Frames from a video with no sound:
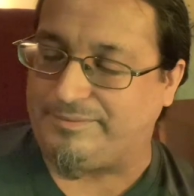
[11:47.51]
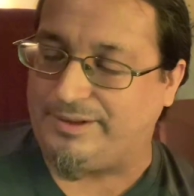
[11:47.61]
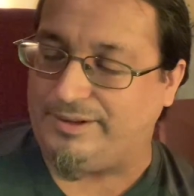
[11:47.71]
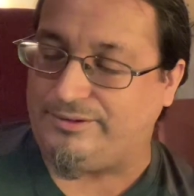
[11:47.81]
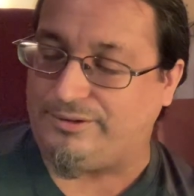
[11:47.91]

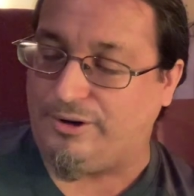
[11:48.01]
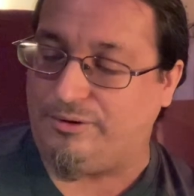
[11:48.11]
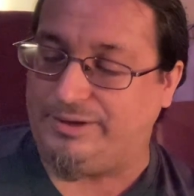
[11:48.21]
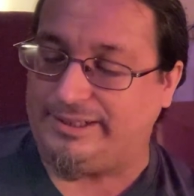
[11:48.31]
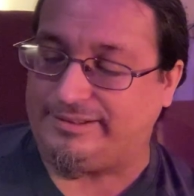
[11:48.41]

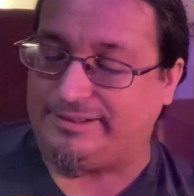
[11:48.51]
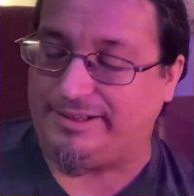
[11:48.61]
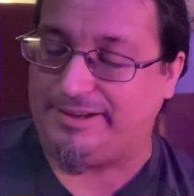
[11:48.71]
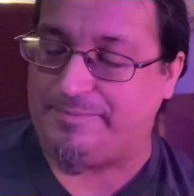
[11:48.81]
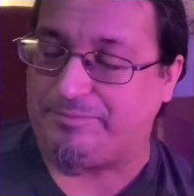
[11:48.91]
so it's
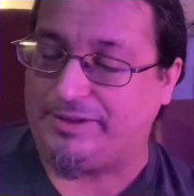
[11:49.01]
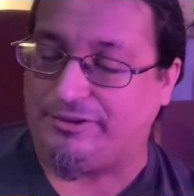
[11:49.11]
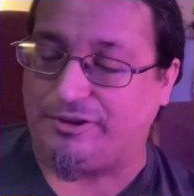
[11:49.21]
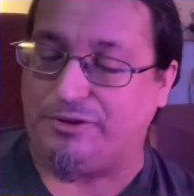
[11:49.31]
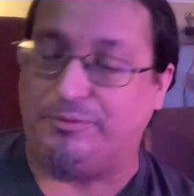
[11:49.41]
a
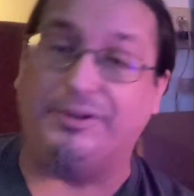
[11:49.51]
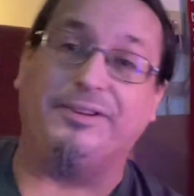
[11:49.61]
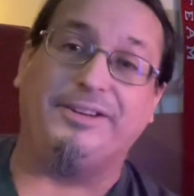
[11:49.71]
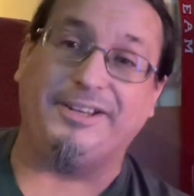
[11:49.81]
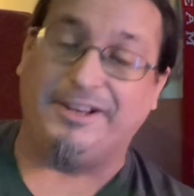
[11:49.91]
good one.
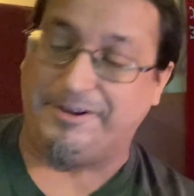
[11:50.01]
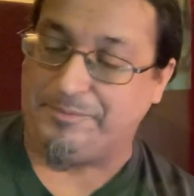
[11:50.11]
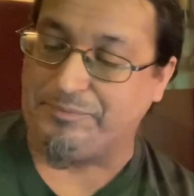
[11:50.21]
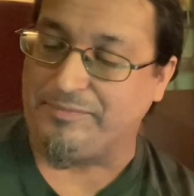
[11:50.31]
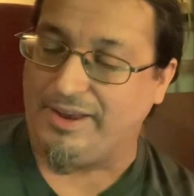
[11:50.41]

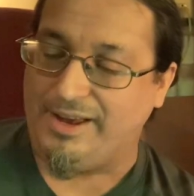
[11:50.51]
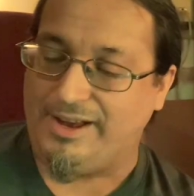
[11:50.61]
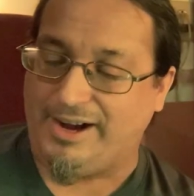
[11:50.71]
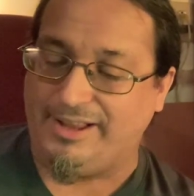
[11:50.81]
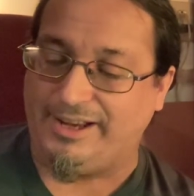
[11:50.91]

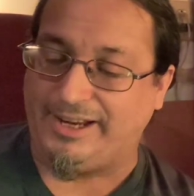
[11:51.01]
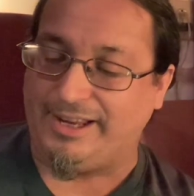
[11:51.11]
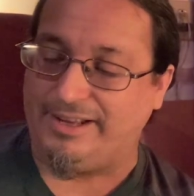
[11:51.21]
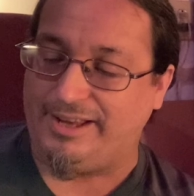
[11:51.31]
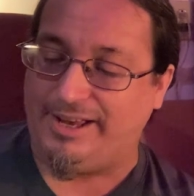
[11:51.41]
I like
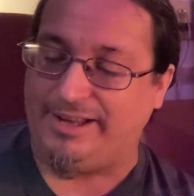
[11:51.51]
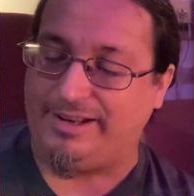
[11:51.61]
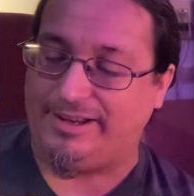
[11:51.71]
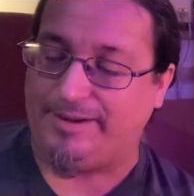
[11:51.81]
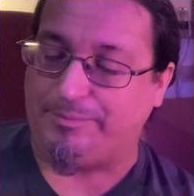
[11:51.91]
it, and
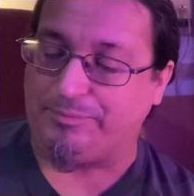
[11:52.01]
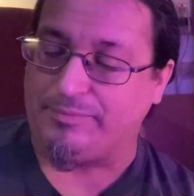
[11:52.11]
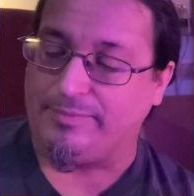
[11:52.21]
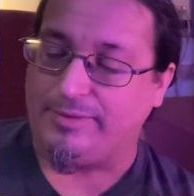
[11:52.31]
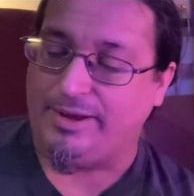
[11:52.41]
then
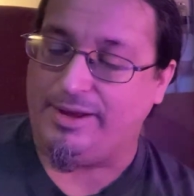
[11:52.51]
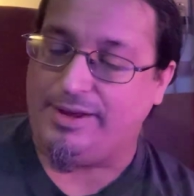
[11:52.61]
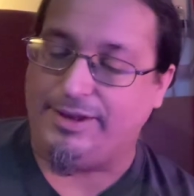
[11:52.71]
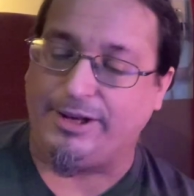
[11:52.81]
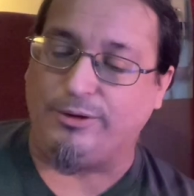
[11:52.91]

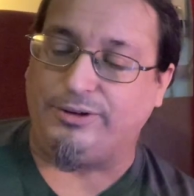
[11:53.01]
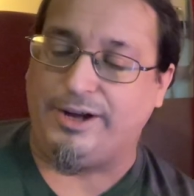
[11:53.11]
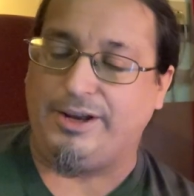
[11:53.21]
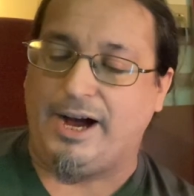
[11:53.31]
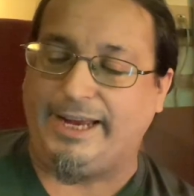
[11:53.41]
it goes
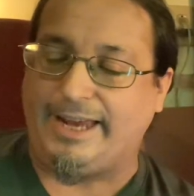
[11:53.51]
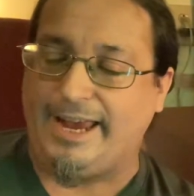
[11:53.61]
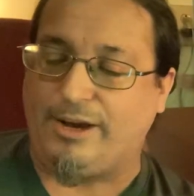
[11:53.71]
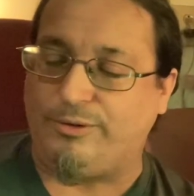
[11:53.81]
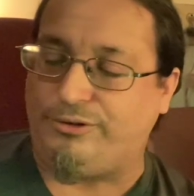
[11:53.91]
on to "I
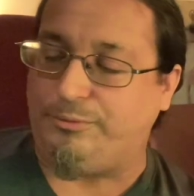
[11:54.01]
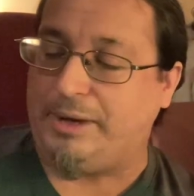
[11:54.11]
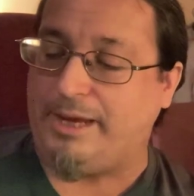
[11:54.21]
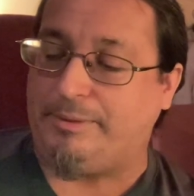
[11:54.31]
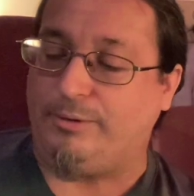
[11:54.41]
Can't Quit You,
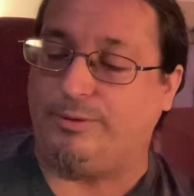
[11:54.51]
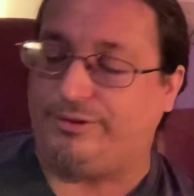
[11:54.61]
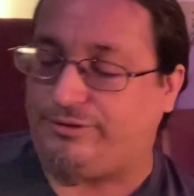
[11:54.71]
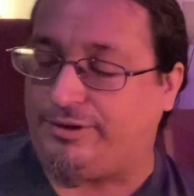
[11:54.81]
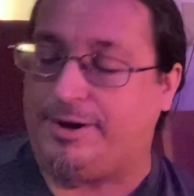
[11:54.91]
Baby,"
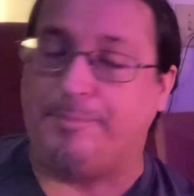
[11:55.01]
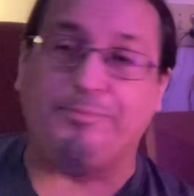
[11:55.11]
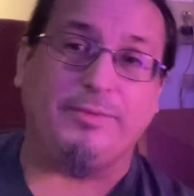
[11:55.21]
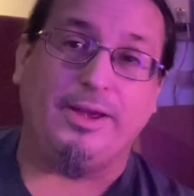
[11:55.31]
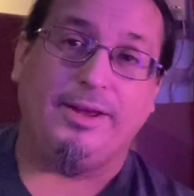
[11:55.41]
which
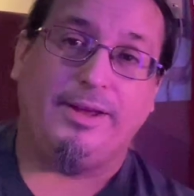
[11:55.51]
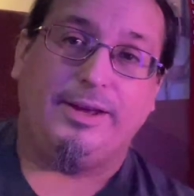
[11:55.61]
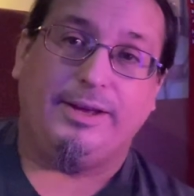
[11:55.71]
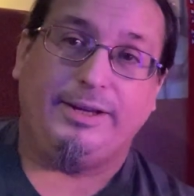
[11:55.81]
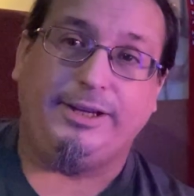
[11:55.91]

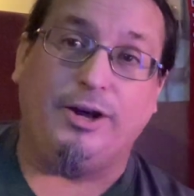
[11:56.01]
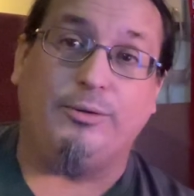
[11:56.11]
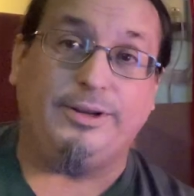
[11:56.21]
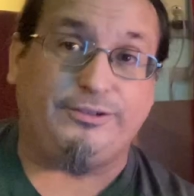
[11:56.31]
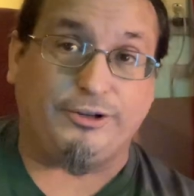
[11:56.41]

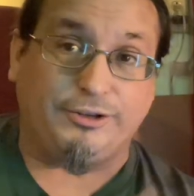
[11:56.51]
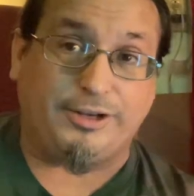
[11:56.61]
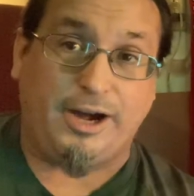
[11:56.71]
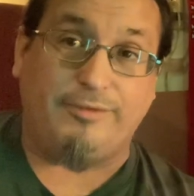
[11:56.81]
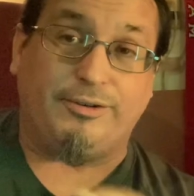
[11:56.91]
is a good
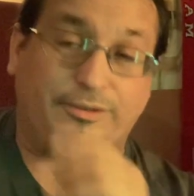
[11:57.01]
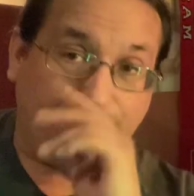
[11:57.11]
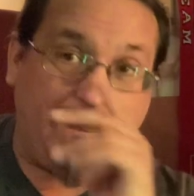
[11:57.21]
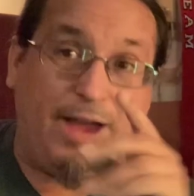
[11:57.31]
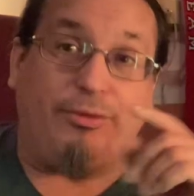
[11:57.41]
cover.
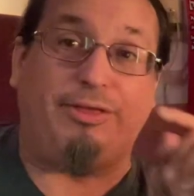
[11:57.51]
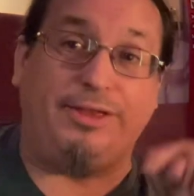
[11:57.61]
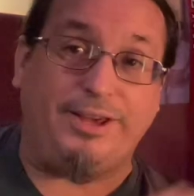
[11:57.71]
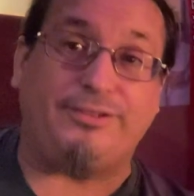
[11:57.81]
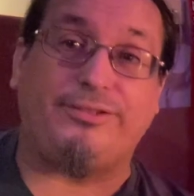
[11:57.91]
Now
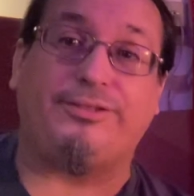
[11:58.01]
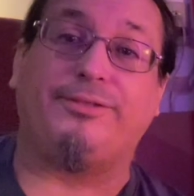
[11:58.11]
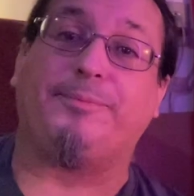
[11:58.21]
this